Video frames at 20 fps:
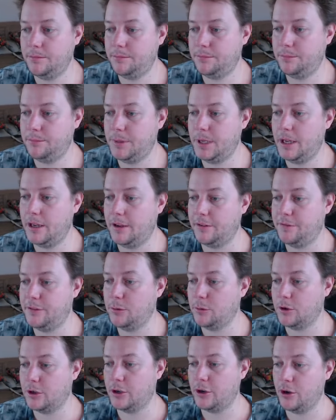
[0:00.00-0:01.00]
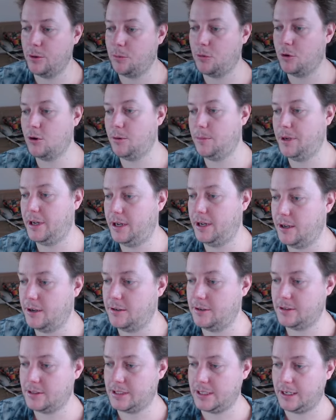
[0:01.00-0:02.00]
if you want to know more about
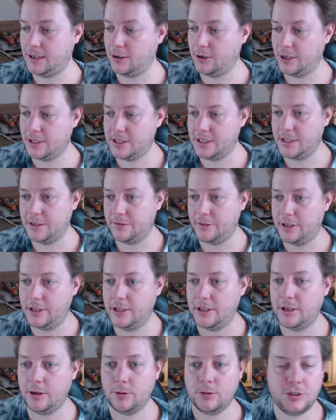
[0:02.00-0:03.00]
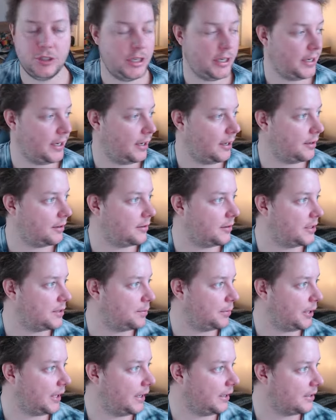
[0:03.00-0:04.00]
satellite TV, go and check out this
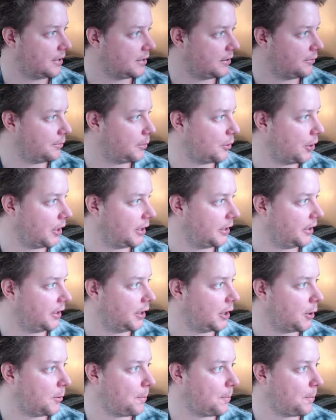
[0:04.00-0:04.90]
playlist of mine here.